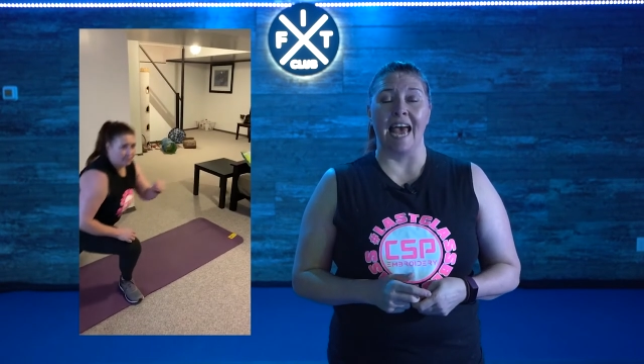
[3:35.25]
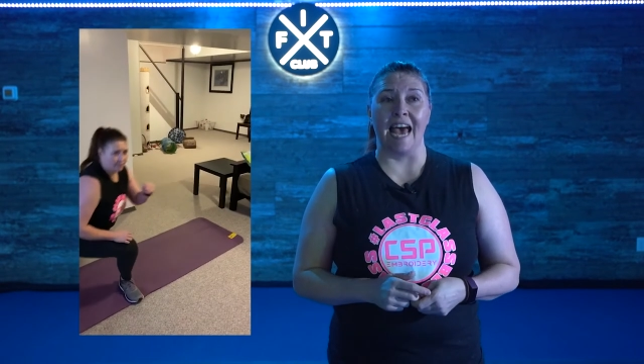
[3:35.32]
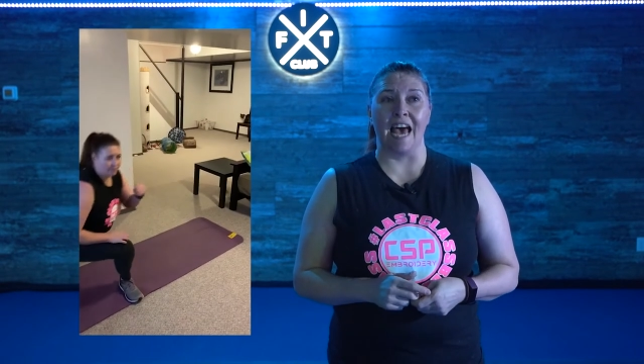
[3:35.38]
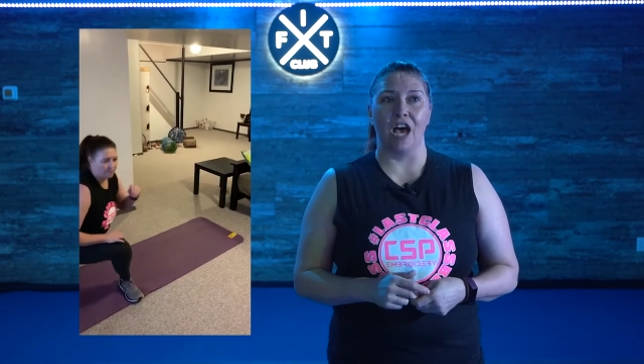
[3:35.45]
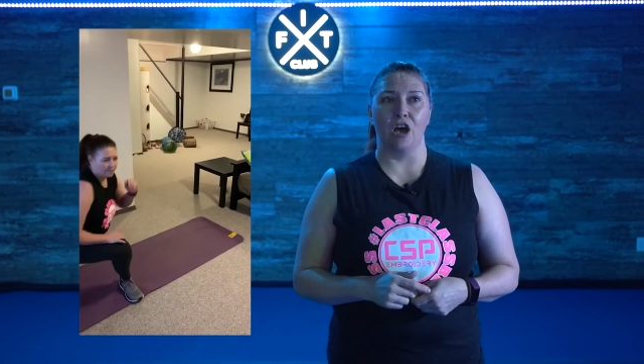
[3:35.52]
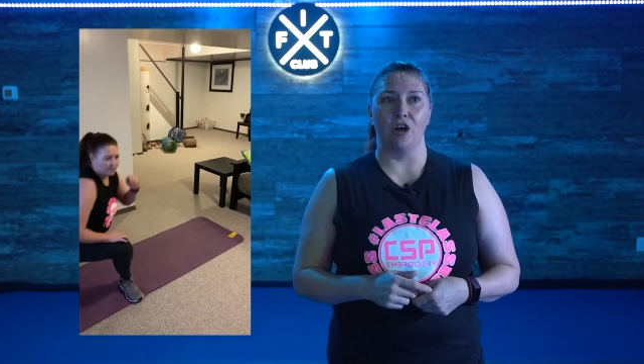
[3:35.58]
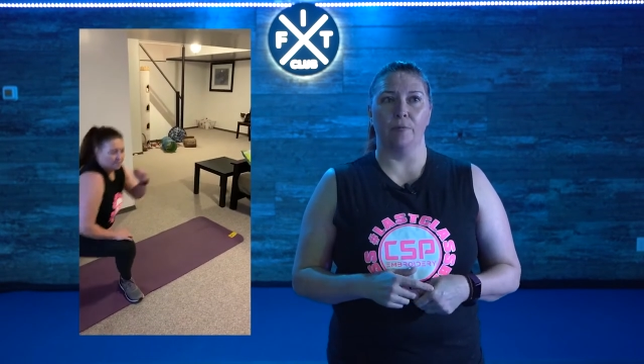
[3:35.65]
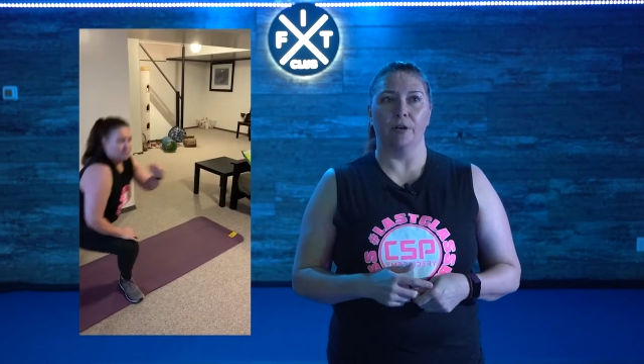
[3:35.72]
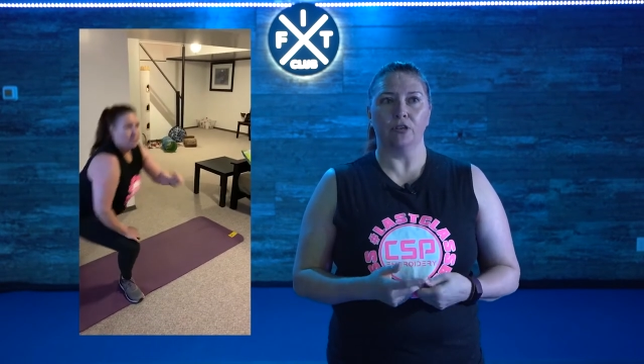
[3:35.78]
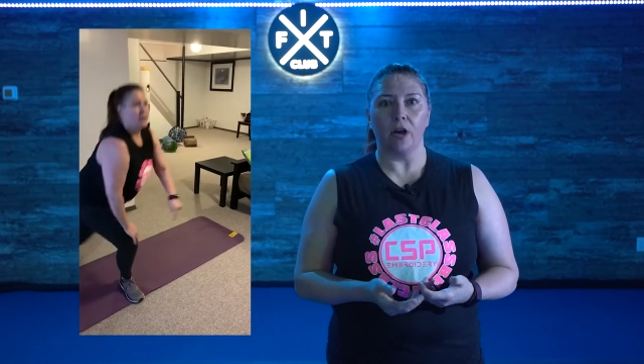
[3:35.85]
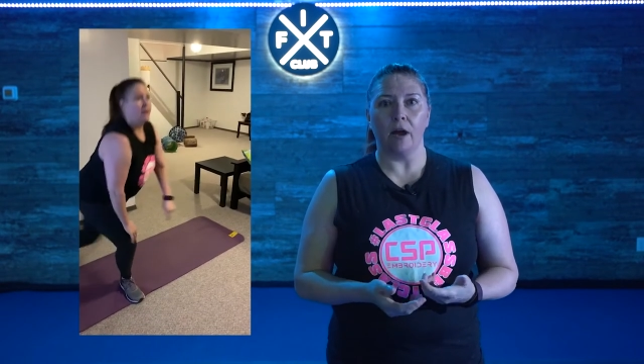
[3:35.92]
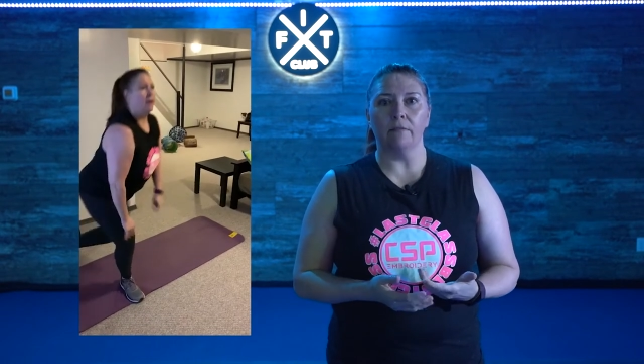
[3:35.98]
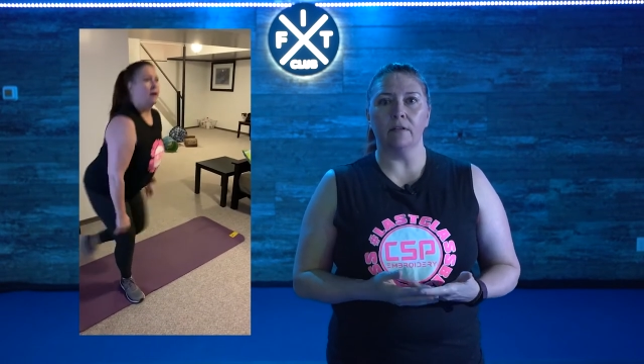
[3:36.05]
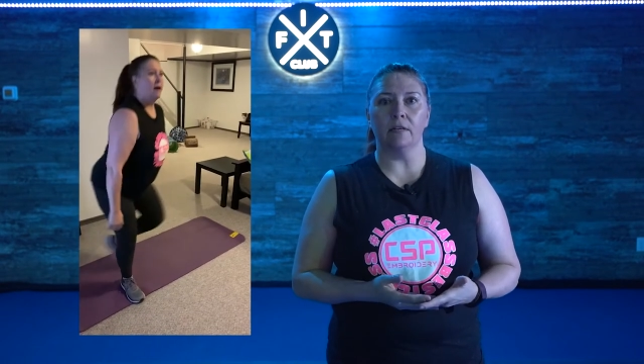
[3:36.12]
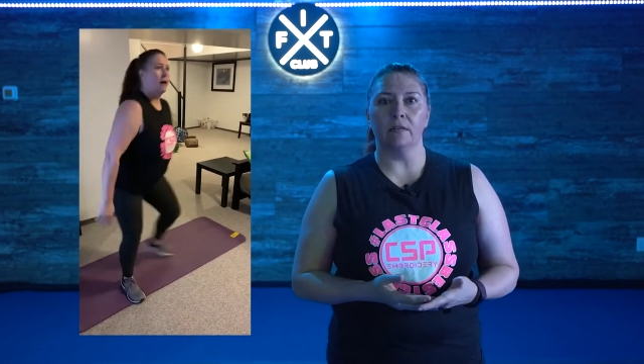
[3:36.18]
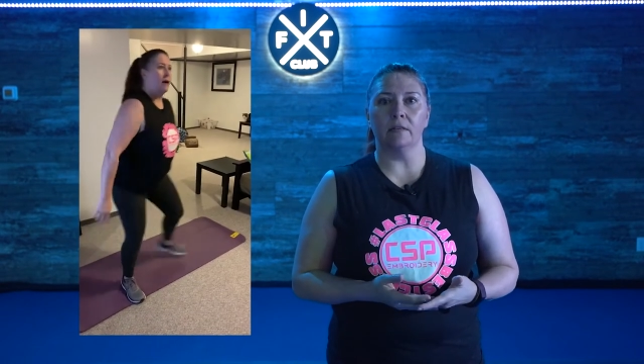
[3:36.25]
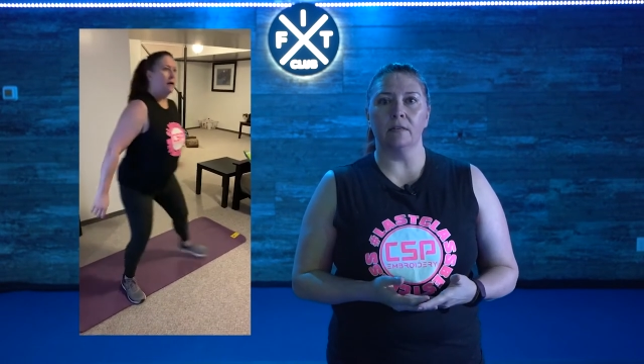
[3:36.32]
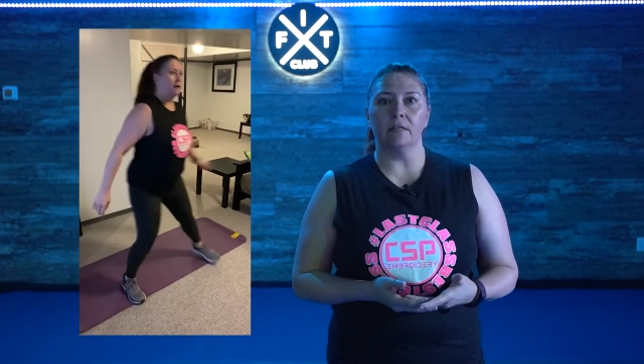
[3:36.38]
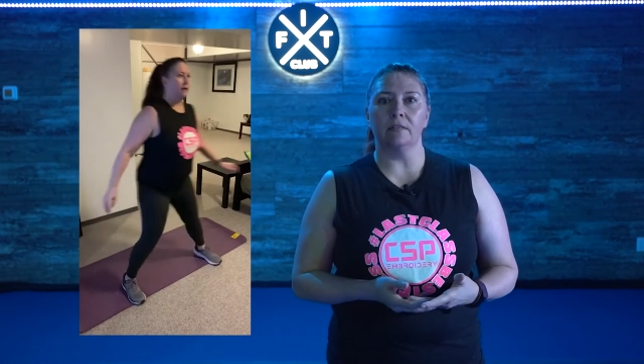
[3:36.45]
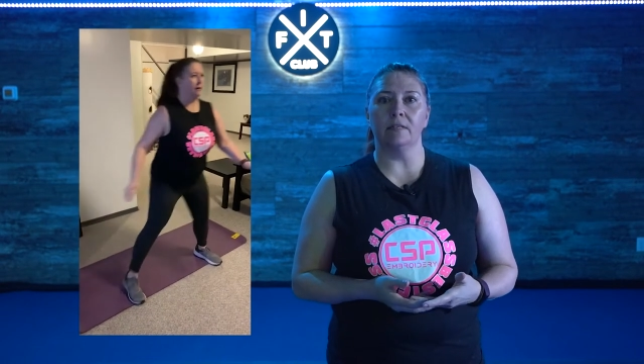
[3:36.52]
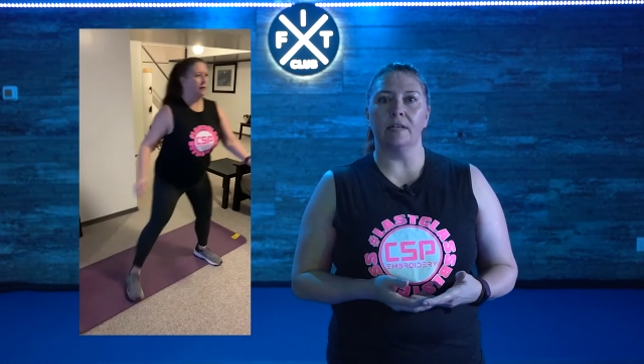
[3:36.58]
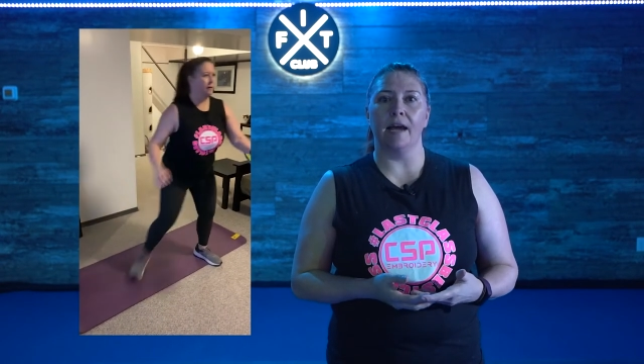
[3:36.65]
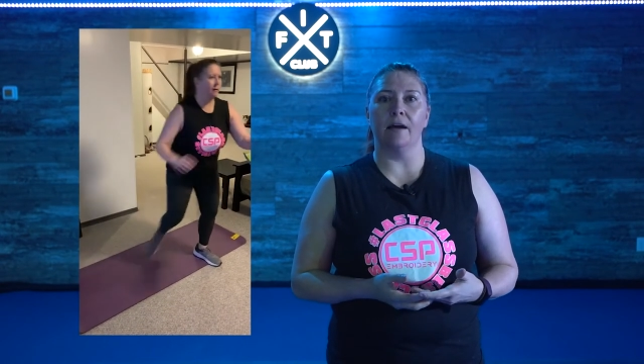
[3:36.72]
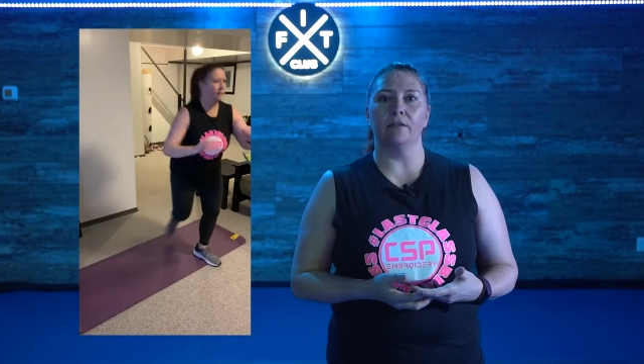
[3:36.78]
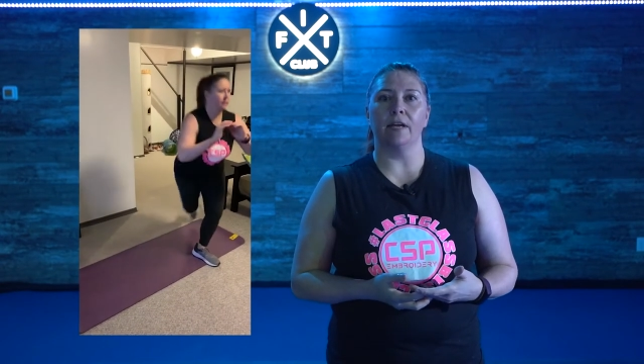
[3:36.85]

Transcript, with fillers: Um, my traveling is now